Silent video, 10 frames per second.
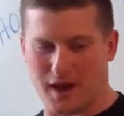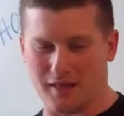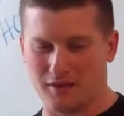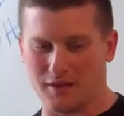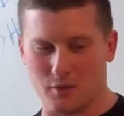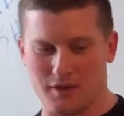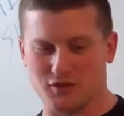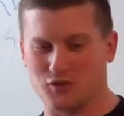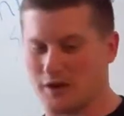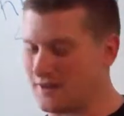I literally went
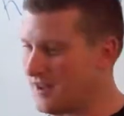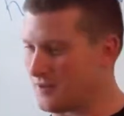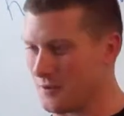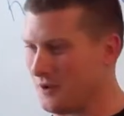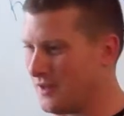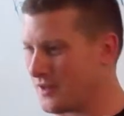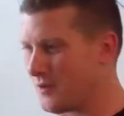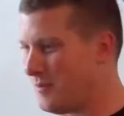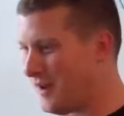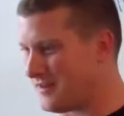straight down the road, like
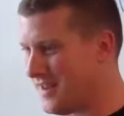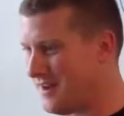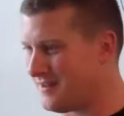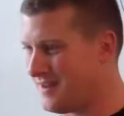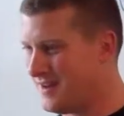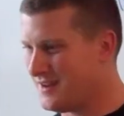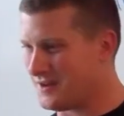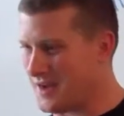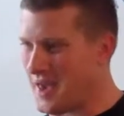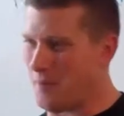3 miles down,
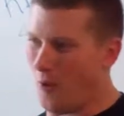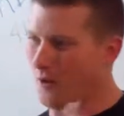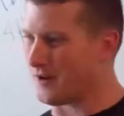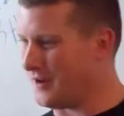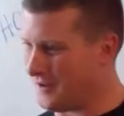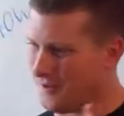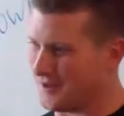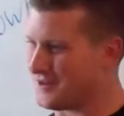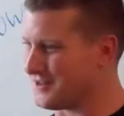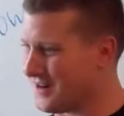to Camp Horno,
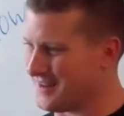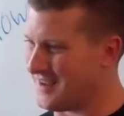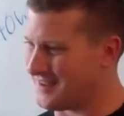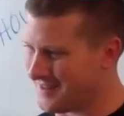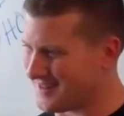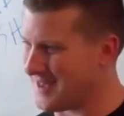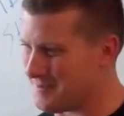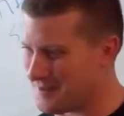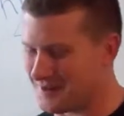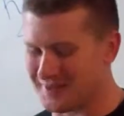which is right down there in
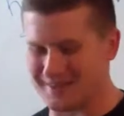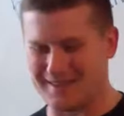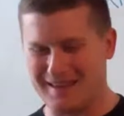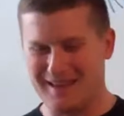Camp Pendleton.